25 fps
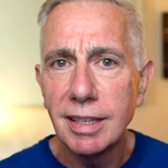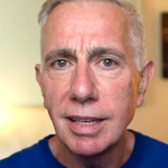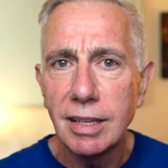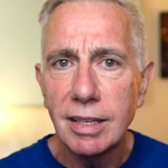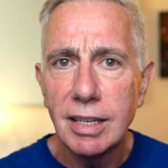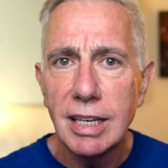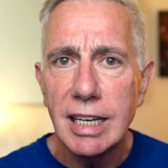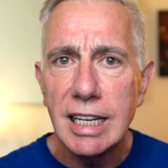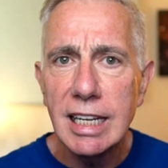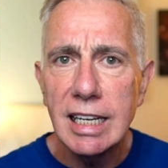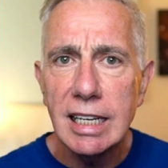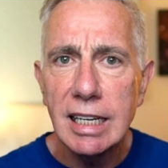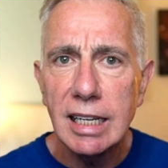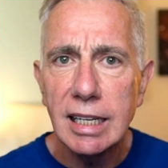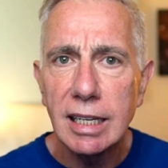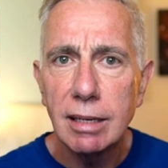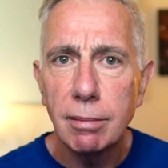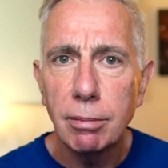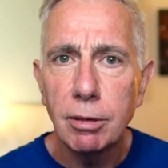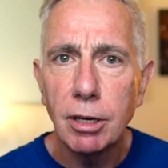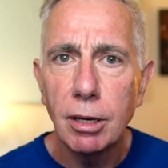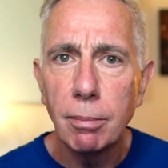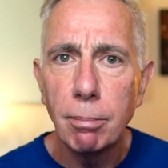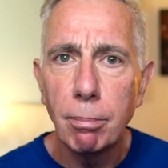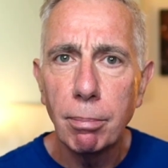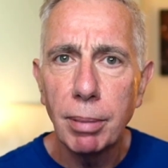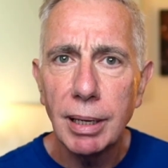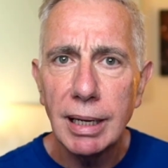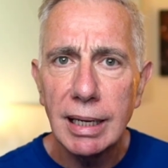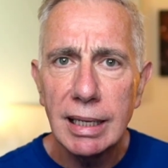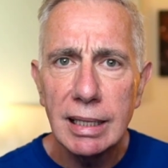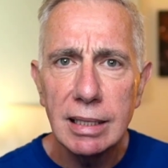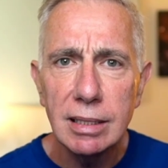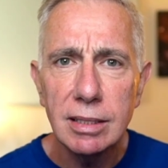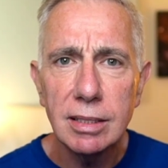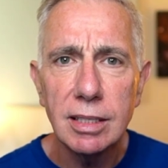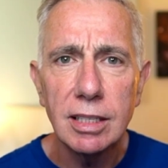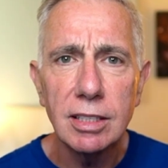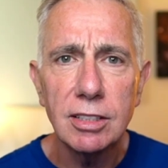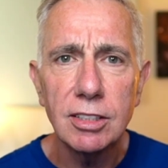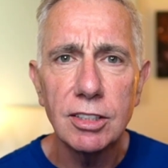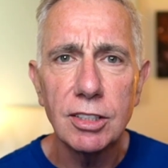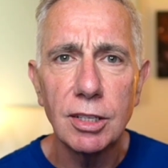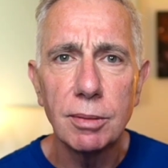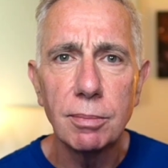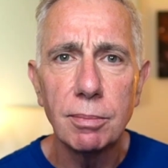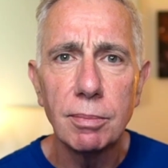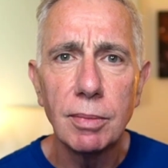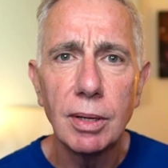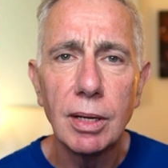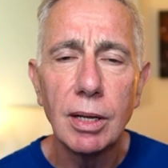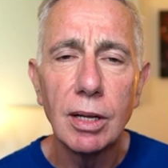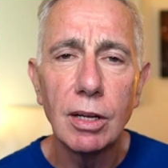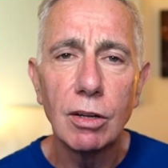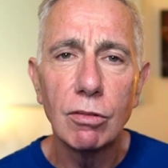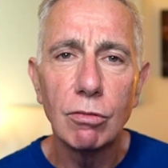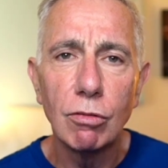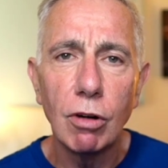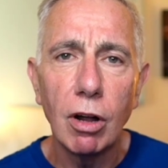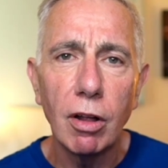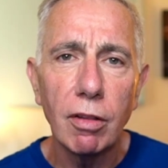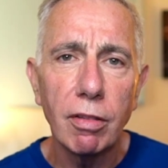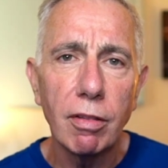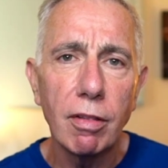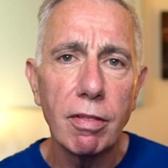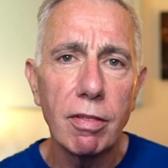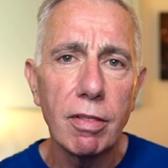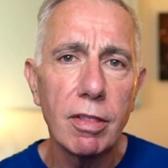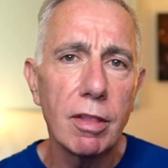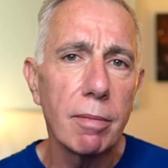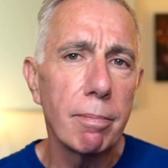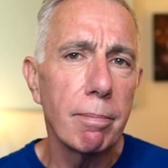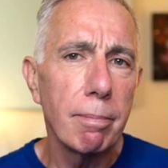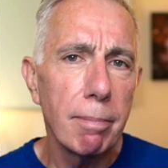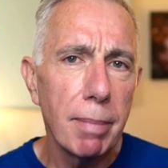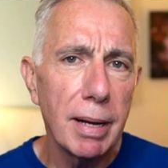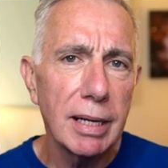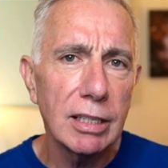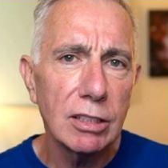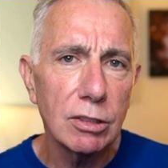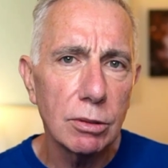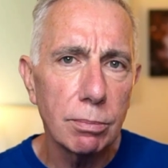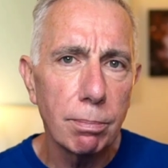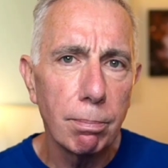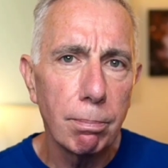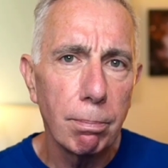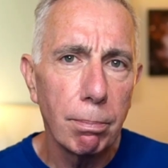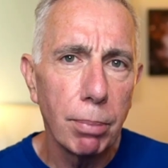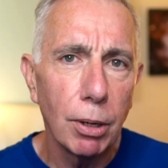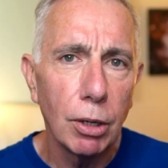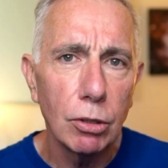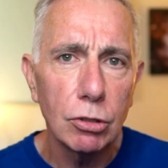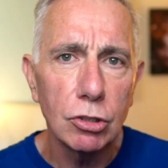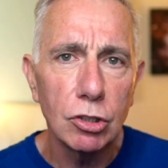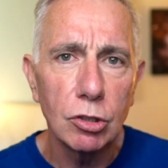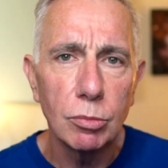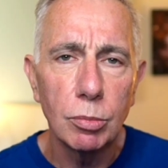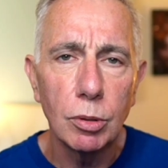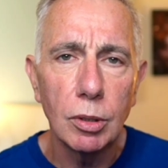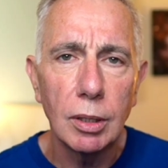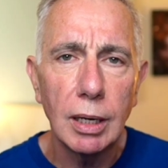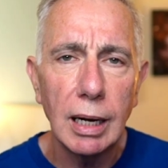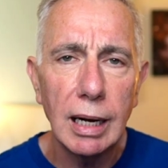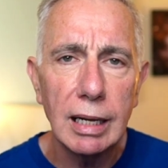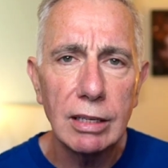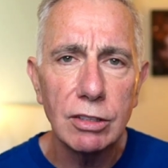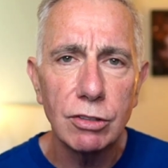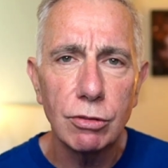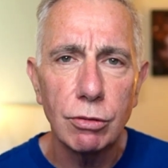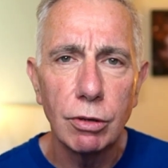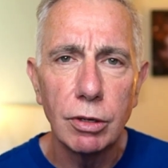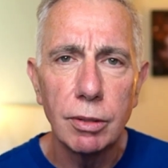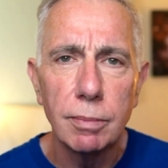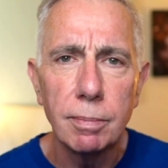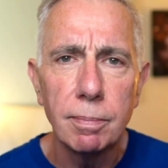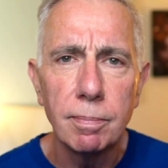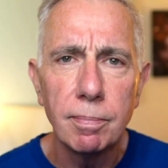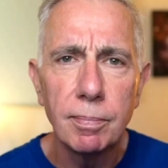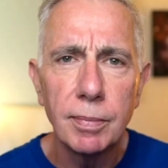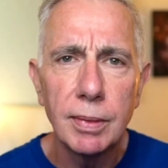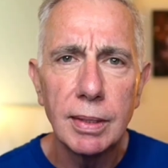needing a complete system rather than the best possible classroom,